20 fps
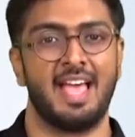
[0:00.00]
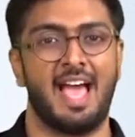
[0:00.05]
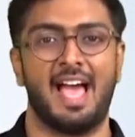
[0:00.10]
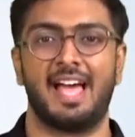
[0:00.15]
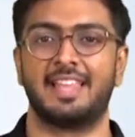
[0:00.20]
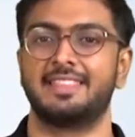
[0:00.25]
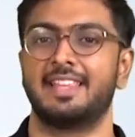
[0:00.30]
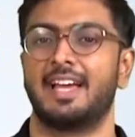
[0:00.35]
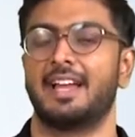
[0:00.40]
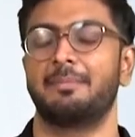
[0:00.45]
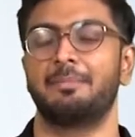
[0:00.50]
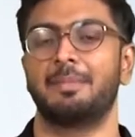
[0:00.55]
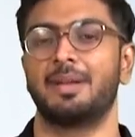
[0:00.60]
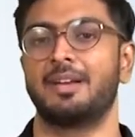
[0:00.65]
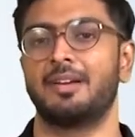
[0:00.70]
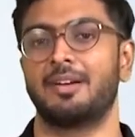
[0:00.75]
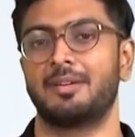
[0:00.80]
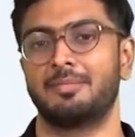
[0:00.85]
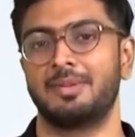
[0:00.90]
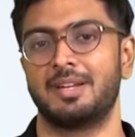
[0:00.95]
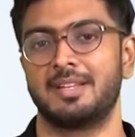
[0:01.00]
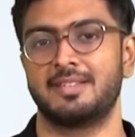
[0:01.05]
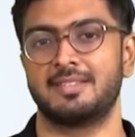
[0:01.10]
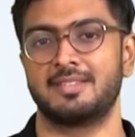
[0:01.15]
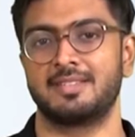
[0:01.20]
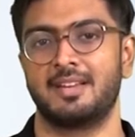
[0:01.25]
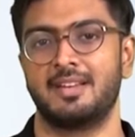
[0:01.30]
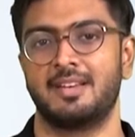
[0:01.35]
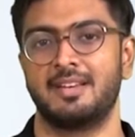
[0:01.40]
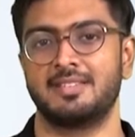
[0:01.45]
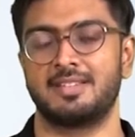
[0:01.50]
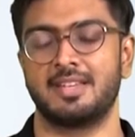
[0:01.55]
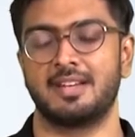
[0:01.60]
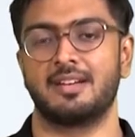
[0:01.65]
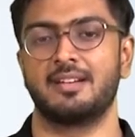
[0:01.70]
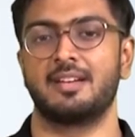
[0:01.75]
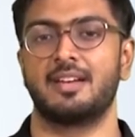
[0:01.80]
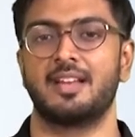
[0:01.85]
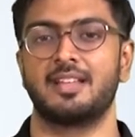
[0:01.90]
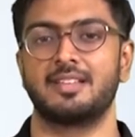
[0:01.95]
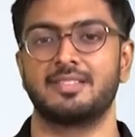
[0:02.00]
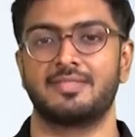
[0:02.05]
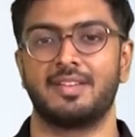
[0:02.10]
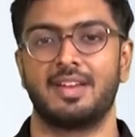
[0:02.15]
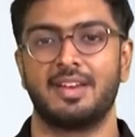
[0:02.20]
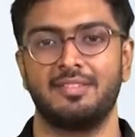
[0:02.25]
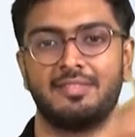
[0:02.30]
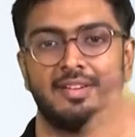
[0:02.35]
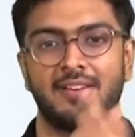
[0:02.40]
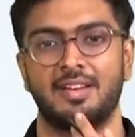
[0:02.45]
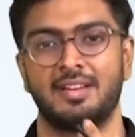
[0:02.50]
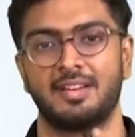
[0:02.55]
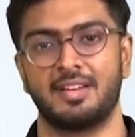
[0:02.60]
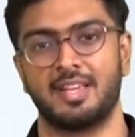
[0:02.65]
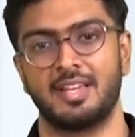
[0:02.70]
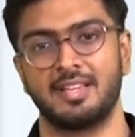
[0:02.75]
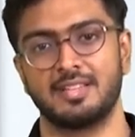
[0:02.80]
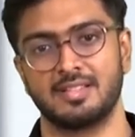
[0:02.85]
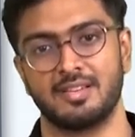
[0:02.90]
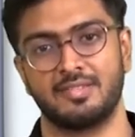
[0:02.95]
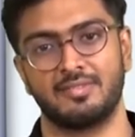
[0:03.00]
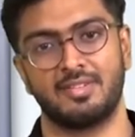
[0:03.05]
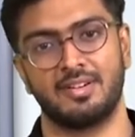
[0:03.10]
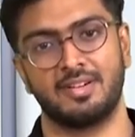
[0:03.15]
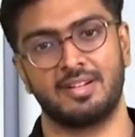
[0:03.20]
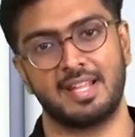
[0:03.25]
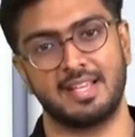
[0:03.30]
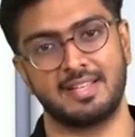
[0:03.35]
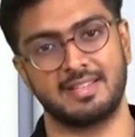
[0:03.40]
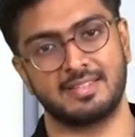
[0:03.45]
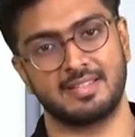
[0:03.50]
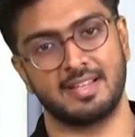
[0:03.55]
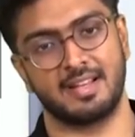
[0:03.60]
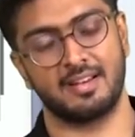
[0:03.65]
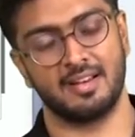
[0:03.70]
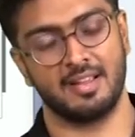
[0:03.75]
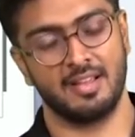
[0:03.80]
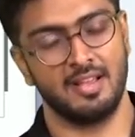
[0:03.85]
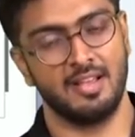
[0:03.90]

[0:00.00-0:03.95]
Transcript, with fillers: and that may not necessarily generalize very well in case of a test set